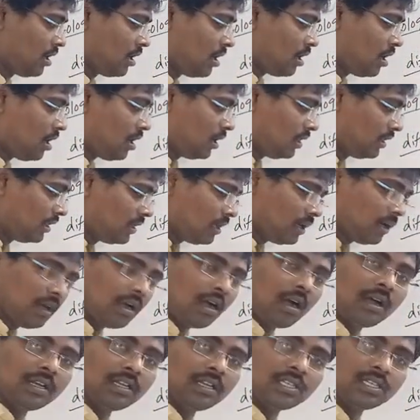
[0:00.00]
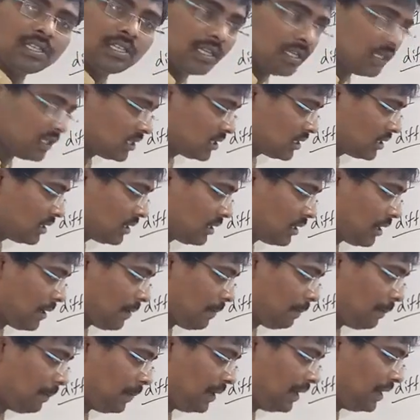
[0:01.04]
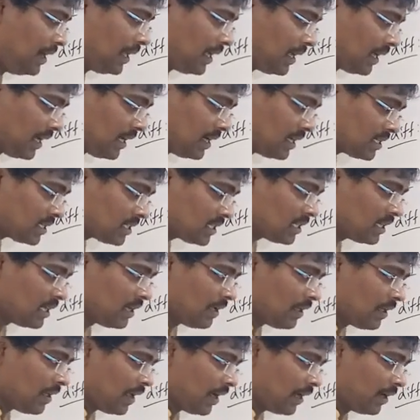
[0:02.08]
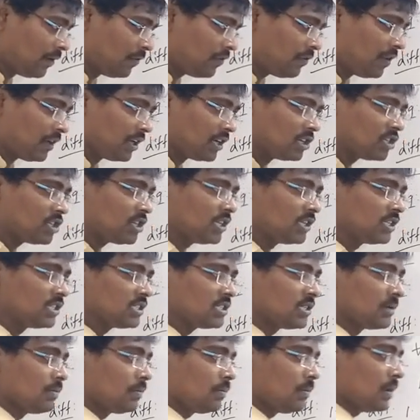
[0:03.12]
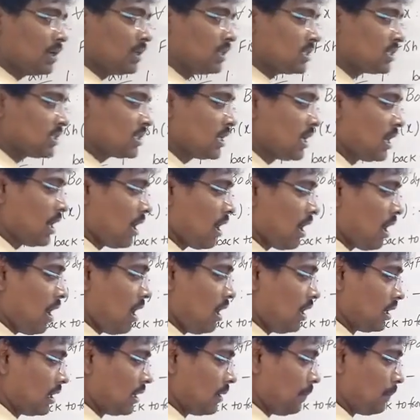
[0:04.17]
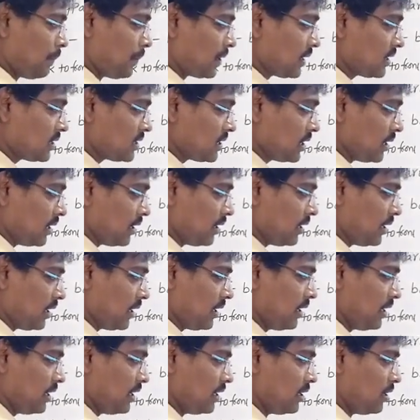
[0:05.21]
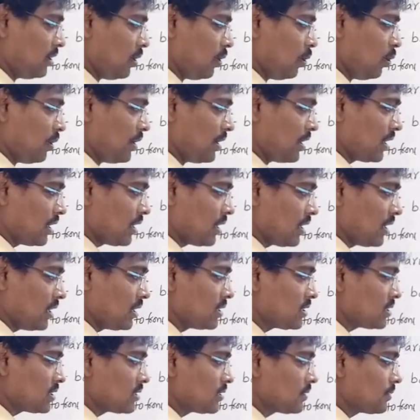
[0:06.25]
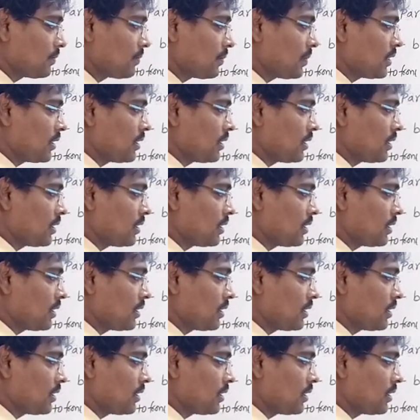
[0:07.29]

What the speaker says: All the constants, predicates and function symbols are represented in lowercase.